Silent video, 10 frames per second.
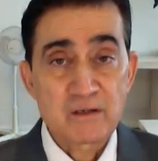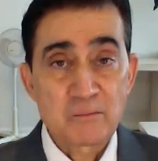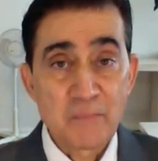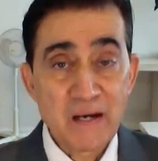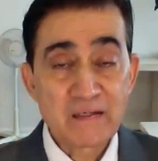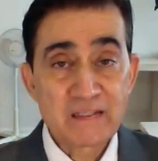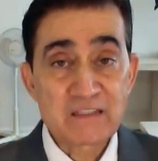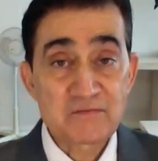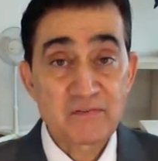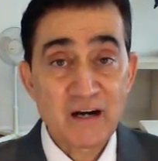made
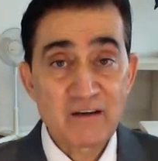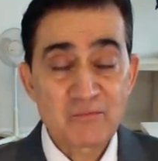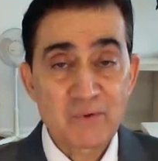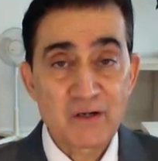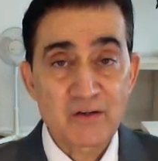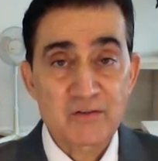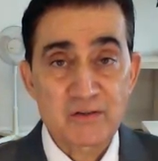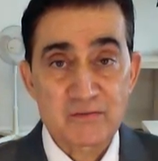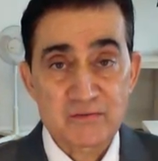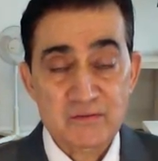these five
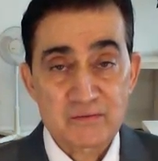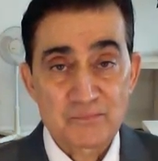predictions.